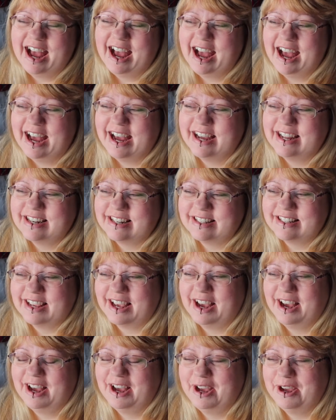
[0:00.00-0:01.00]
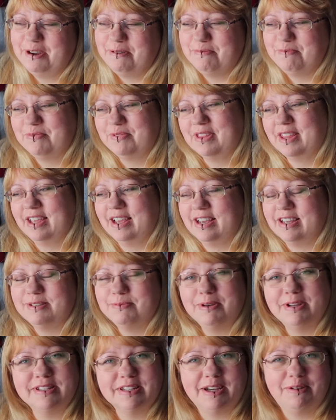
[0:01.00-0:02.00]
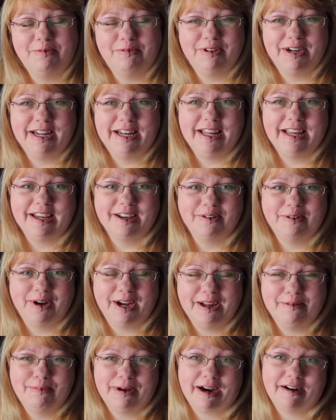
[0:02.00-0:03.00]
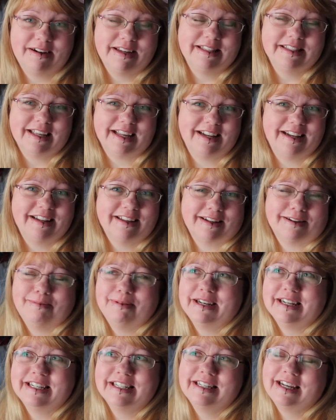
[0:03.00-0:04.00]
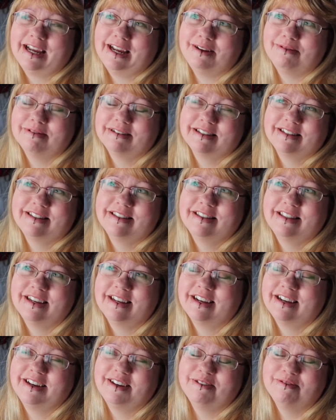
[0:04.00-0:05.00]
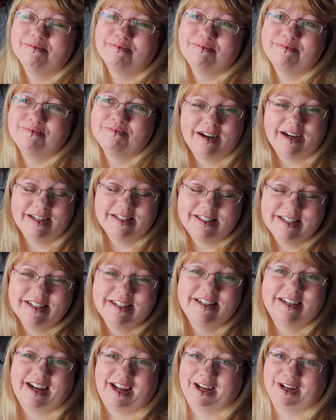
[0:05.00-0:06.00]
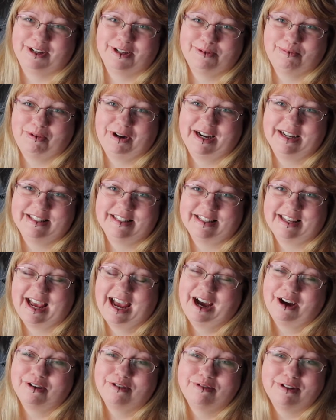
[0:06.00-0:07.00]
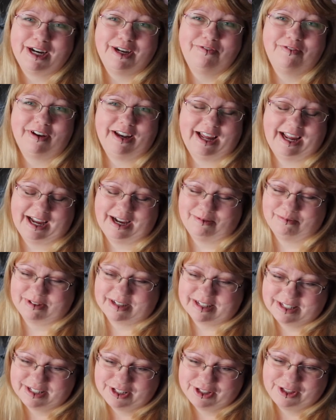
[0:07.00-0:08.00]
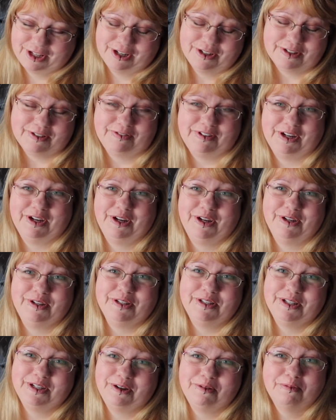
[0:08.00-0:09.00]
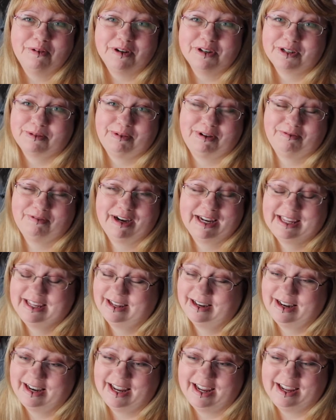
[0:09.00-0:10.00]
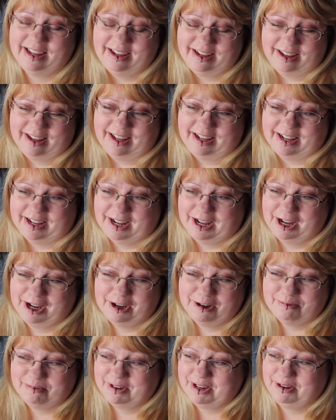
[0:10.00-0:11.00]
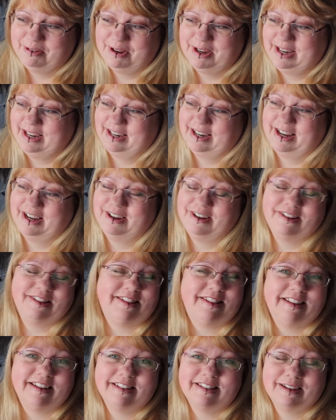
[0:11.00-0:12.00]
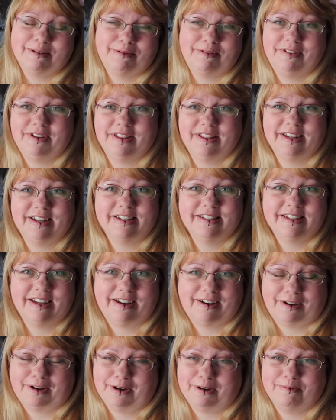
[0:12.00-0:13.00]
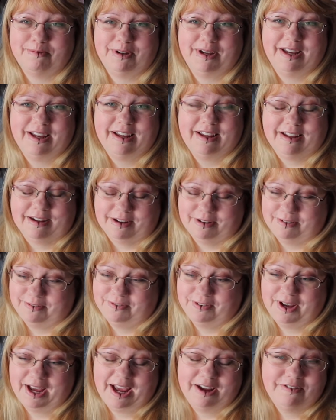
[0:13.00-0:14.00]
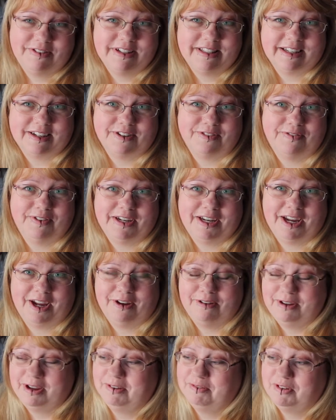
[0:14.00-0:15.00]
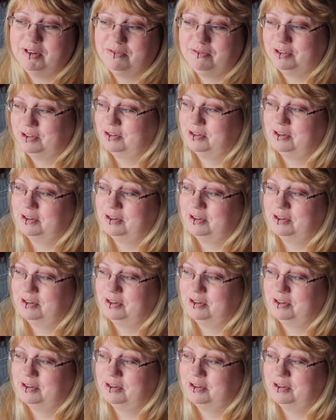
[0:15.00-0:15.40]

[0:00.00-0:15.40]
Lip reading: And I suppose I'm really quite embarrassed and a little bit ashamed that I didn't express how grateful I am to those of you who do watch me regularly. You know, there's some of you that turn up for every single video, even if you're